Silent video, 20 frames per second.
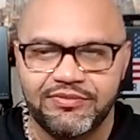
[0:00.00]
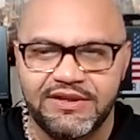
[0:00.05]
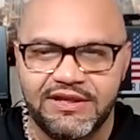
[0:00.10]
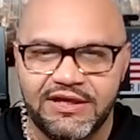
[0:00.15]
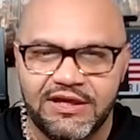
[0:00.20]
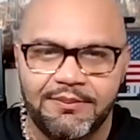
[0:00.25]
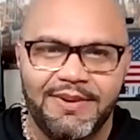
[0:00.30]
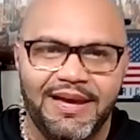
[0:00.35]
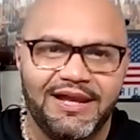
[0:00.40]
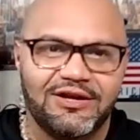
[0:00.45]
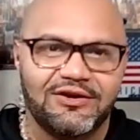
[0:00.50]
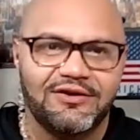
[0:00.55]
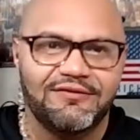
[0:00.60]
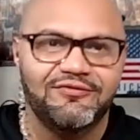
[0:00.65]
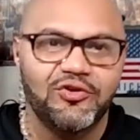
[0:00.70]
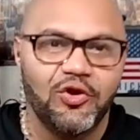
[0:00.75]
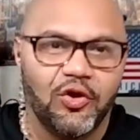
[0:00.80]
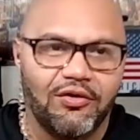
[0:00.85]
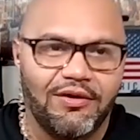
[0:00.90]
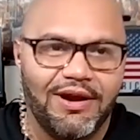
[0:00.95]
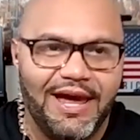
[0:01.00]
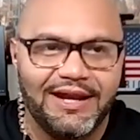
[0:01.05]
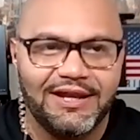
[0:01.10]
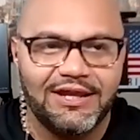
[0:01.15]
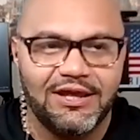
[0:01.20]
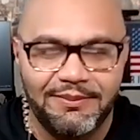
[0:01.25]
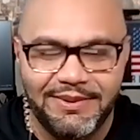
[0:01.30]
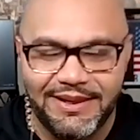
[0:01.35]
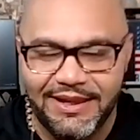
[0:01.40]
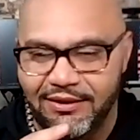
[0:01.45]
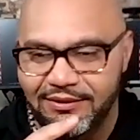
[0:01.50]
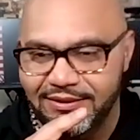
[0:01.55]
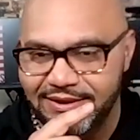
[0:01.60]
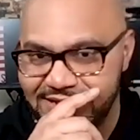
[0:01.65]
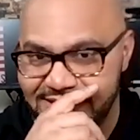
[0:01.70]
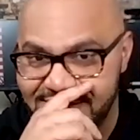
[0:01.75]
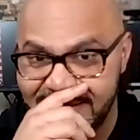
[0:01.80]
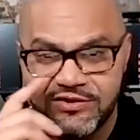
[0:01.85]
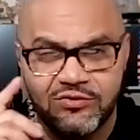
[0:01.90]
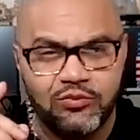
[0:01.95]
commander of NORAD coming out, and he
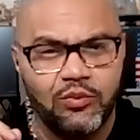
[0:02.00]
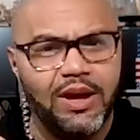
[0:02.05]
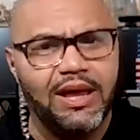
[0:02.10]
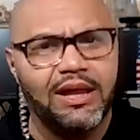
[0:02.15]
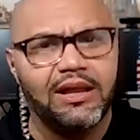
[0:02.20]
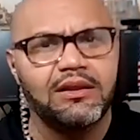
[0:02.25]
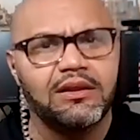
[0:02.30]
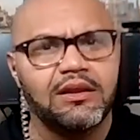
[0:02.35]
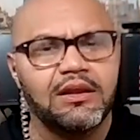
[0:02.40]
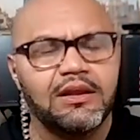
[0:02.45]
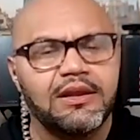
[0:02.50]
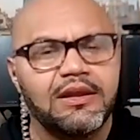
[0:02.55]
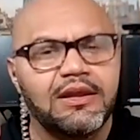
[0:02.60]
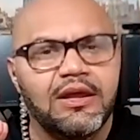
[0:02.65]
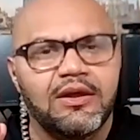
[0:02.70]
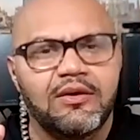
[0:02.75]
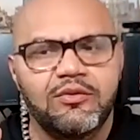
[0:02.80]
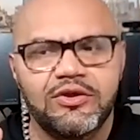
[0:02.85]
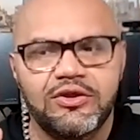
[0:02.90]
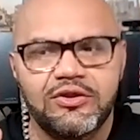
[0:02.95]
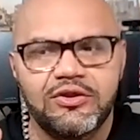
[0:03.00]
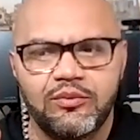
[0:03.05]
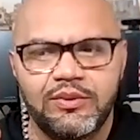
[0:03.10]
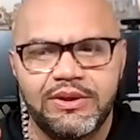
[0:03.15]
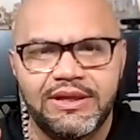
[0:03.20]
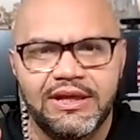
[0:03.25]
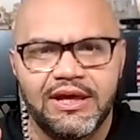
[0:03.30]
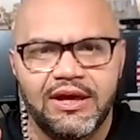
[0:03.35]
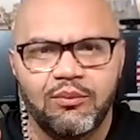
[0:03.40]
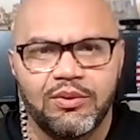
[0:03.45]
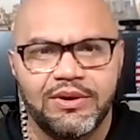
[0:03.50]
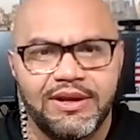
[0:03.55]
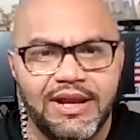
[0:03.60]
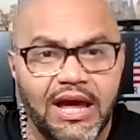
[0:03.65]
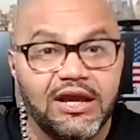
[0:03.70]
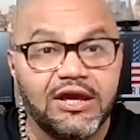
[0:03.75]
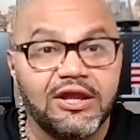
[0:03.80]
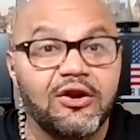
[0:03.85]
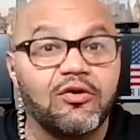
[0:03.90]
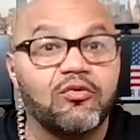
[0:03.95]
says, well, we're
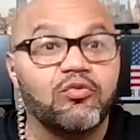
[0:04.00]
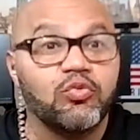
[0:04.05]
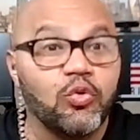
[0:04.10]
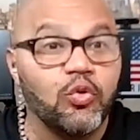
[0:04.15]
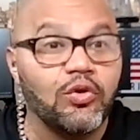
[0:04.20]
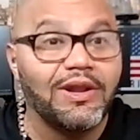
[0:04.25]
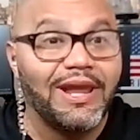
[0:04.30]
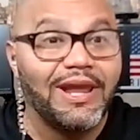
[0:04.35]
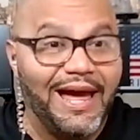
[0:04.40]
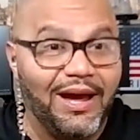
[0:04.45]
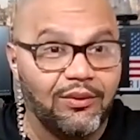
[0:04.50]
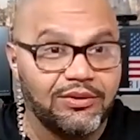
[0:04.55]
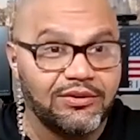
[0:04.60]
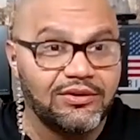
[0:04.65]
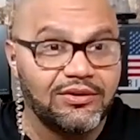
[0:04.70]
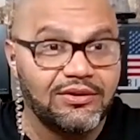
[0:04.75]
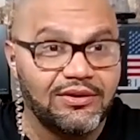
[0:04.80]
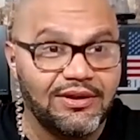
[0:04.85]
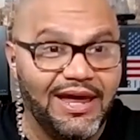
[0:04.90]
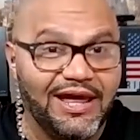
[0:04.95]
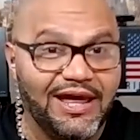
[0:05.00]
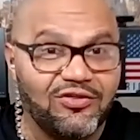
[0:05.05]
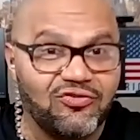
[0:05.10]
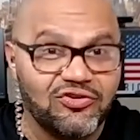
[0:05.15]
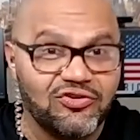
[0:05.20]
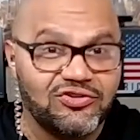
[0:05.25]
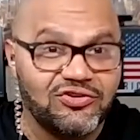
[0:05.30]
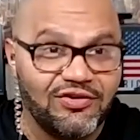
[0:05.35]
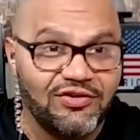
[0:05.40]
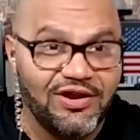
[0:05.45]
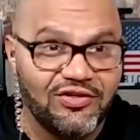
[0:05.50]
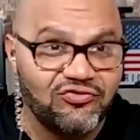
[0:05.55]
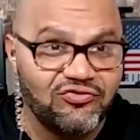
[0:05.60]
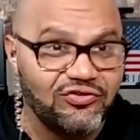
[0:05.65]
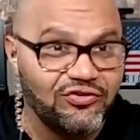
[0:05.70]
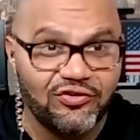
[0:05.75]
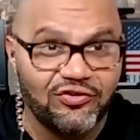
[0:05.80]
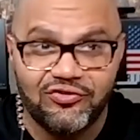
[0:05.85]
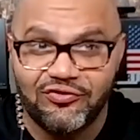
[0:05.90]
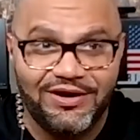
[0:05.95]
not going to rule out
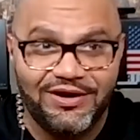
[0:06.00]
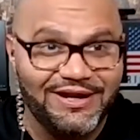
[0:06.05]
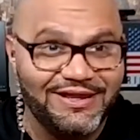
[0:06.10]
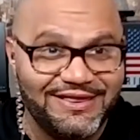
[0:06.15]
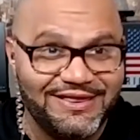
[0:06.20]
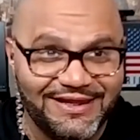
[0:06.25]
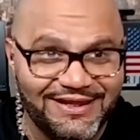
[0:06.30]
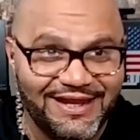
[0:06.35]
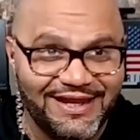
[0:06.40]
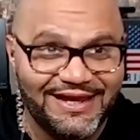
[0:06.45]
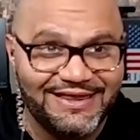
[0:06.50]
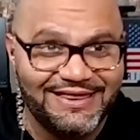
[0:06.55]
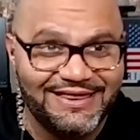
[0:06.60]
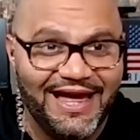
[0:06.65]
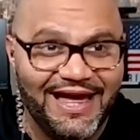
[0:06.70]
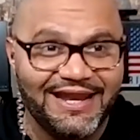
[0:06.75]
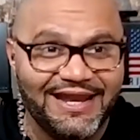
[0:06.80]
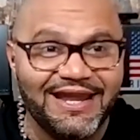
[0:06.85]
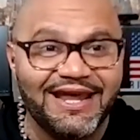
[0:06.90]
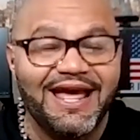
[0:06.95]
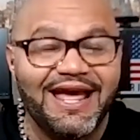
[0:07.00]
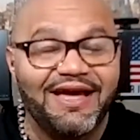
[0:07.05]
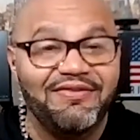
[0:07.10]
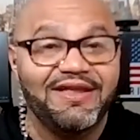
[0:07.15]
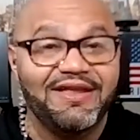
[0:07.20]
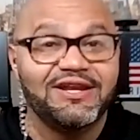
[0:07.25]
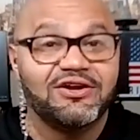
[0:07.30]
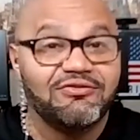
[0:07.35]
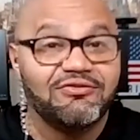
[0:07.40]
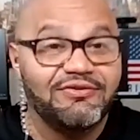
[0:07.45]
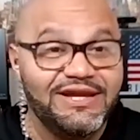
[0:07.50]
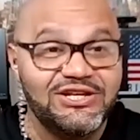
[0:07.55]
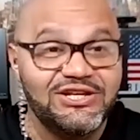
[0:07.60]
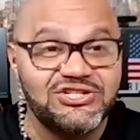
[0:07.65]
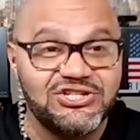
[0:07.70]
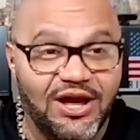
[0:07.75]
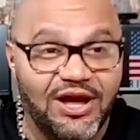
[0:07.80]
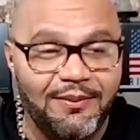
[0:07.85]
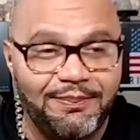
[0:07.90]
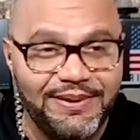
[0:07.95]
extraterrestrials or anything like that. And then Karine
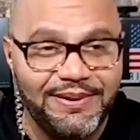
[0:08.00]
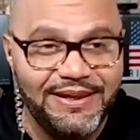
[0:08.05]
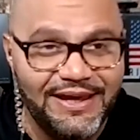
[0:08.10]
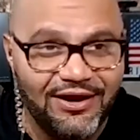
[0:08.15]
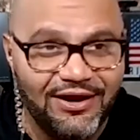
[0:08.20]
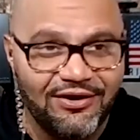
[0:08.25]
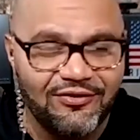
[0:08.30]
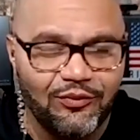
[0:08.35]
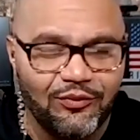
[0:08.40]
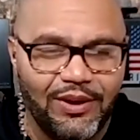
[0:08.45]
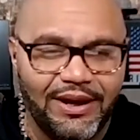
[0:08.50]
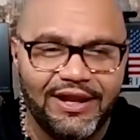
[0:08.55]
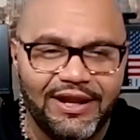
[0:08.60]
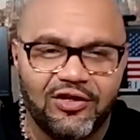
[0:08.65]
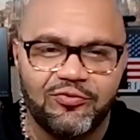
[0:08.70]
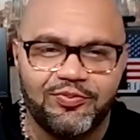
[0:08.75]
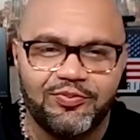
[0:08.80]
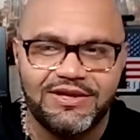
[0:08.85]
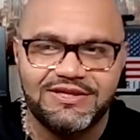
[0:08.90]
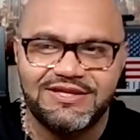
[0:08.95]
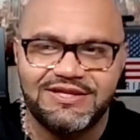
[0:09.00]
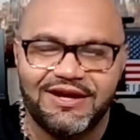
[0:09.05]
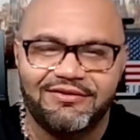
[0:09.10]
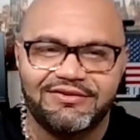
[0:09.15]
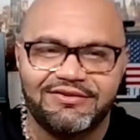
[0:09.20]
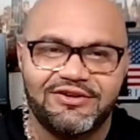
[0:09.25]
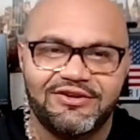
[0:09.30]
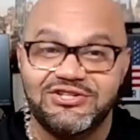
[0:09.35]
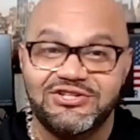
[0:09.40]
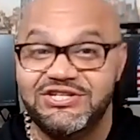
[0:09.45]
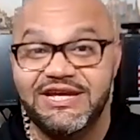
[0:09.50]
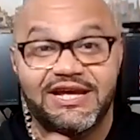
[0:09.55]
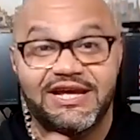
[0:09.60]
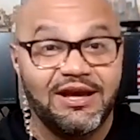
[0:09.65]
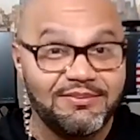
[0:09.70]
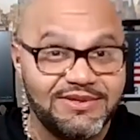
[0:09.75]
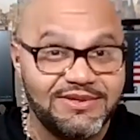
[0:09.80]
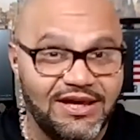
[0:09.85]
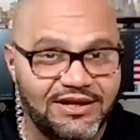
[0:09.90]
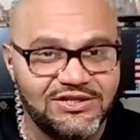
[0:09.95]
Jean-Pierre, the White House press secretary, she
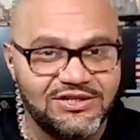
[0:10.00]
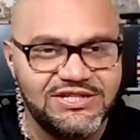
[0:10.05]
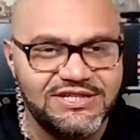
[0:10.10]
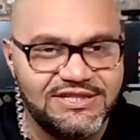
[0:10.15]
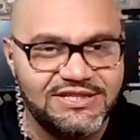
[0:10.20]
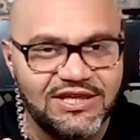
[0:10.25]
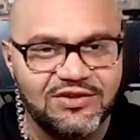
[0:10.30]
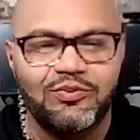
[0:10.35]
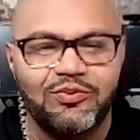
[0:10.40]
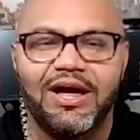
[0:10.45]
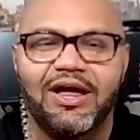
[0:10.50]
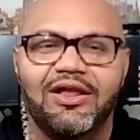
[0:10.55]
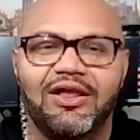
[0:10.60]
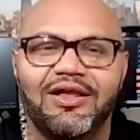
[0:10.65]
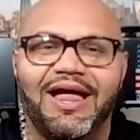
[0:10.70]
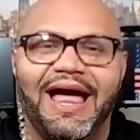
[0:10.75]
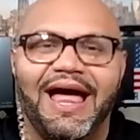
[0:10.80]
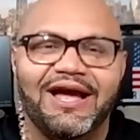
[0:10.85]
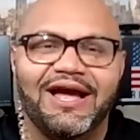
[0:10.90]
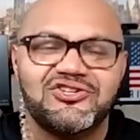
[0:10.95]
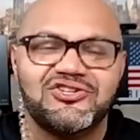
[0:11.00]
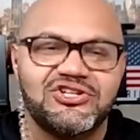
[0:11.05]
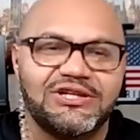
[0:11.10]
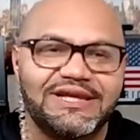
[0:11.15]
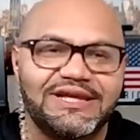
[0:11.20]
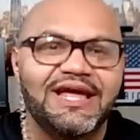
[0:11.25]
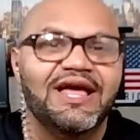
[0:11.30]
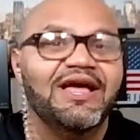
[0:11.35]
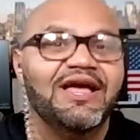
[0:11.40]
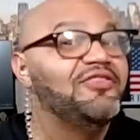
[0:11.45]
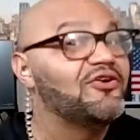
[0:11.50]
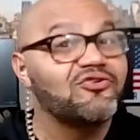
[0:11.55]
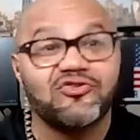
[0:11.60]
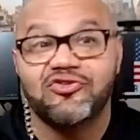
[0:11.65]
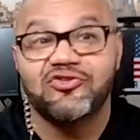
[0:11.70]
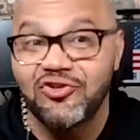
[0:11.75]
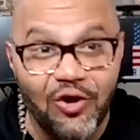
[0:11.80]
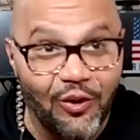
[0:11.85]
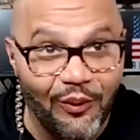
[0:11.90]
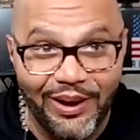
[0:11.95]
comes out and she says, well, actually,
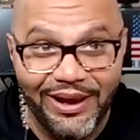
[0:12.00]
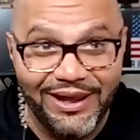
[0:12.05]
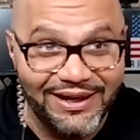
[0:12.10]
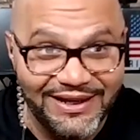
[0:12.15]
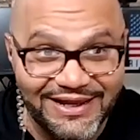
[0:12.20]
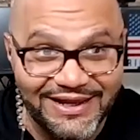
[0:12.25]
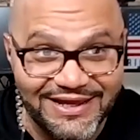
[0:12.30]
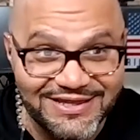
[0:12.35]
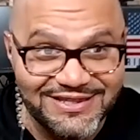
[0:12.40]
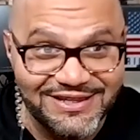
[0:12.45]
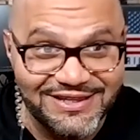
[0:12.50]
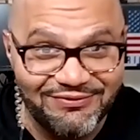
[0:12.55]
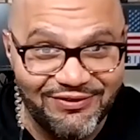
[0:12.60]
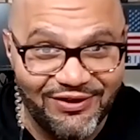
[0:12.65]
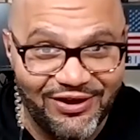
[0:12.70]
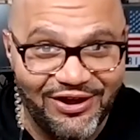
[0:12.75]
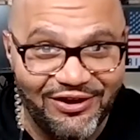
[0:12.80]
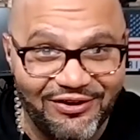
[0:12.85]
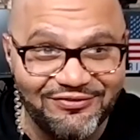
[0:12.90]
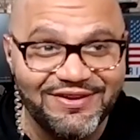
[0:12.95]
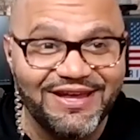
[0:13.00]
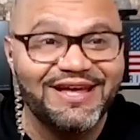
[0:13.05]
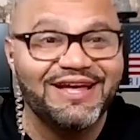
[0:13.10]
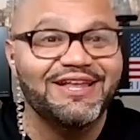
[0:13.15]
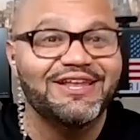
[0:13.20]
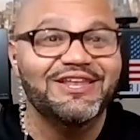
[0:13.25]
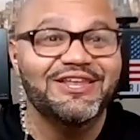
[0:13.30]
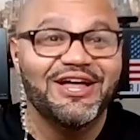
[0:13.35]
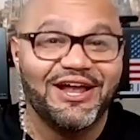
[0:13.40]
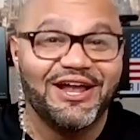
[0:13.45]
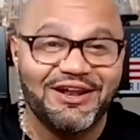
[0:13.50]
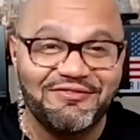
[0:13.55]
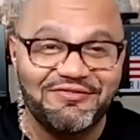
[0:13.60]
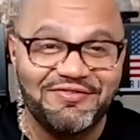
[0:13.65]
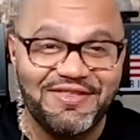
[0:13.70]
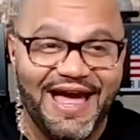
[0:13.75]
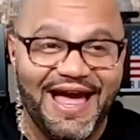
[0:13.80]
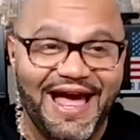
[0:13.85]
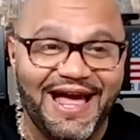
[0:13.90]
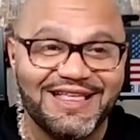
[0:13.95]
there's no aliens involved, none of
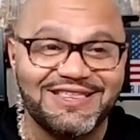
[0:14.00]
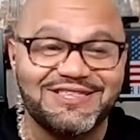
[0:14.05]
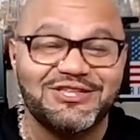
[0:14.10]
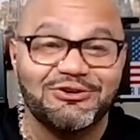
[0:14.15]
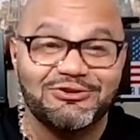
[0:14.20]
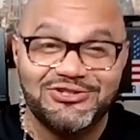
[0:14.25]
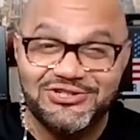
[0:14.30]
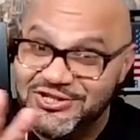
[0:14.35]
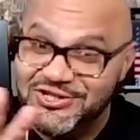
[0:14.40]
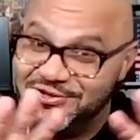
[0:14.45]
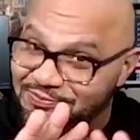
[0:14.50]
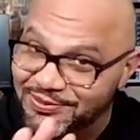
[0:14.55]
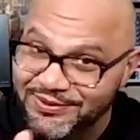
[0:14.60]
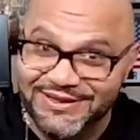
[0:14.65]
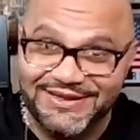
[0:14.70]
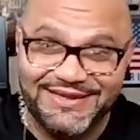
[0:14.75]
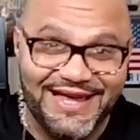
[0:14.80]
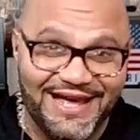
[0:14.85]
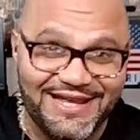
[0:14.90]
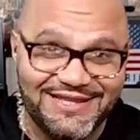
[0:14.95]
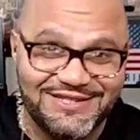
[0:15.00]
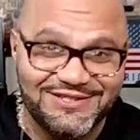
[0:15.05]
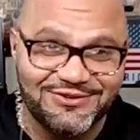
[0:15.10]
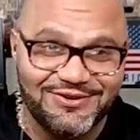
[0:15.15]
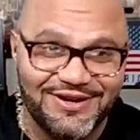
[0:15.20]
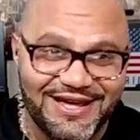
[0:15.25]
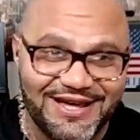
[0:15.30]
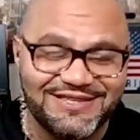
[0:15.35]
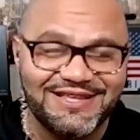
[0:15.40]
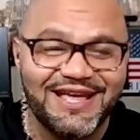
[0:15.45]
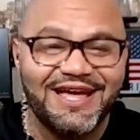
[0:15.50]
that. So just put that to rest.